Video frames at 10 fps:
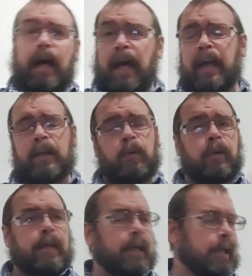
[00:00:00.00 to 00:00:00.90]
I know
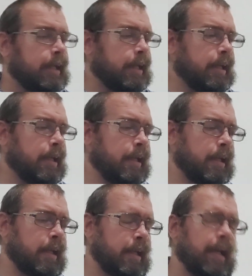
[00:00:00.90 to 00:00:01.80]
a
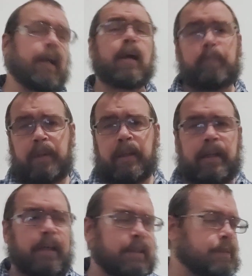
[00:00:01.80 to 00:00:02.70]
couple of
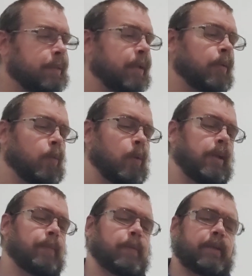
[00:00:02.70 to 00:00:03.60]
guys, but I know one
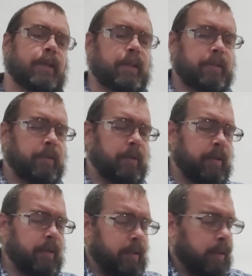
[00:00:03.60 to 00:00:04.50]
in particular,
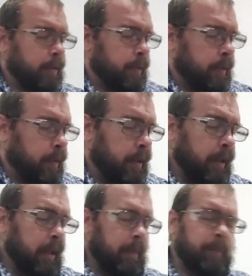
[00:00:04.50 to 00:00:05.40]

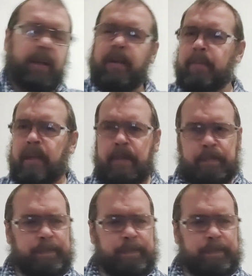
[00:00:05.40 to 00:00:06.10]
buddy of mine.